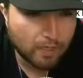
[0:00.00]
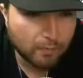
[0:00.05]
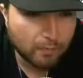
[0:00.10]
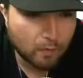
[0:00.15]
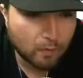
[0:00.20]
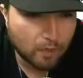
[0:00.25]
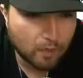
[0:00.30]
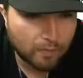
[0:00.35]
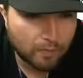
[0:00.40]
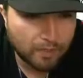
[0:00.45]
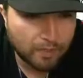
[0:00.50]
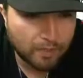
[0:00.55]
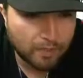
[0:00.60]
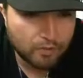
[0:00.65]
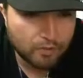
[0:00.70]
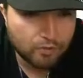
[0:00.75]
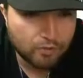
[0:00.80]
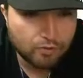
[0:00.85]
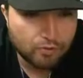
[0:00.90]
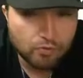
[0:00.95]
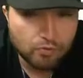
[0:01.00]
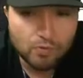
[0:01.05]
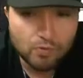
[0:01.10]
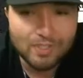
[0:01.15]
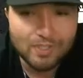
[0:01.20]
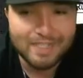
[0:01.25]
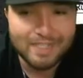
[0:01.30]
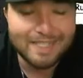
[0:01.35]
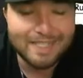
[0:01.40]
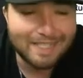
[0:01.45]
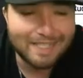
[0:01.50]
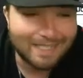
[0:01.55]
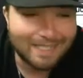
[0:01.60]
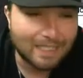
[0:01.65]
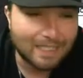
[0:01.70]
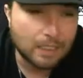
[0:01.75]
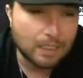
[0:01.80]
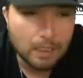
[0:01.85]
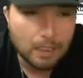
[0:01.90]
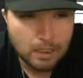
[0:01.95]
going up against Drew
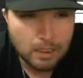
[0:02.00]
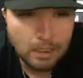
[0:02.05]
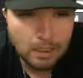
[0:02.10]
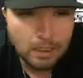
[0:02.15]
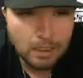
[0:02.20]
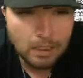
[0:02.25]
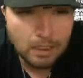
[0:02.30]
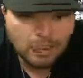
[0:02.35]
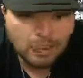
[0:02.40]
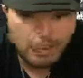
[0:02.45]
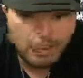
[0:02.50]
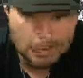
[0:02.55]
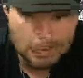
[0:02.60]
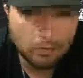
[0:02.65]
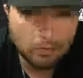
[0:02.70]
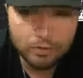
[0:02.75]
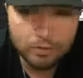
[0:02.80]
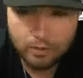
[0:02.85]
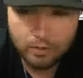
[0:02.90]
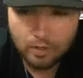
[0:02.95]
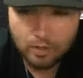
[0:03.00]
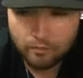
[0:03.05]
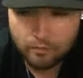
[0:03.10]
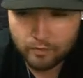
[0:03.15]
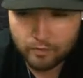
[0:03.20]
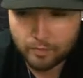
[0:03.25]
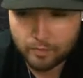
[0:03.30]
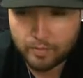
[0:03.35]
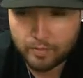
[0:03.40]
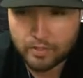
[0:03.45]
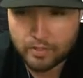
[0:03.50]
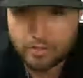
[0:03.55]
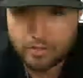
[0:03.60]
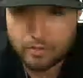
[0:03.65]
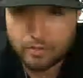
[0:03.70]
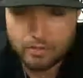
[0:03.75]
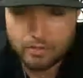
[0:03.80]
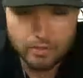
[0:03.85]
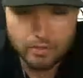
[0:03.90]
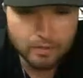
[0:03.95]
Rosinski. We'll start off with the
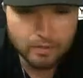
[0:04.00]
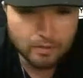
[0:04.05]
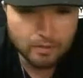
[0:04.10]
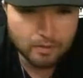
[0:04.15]
pitchers.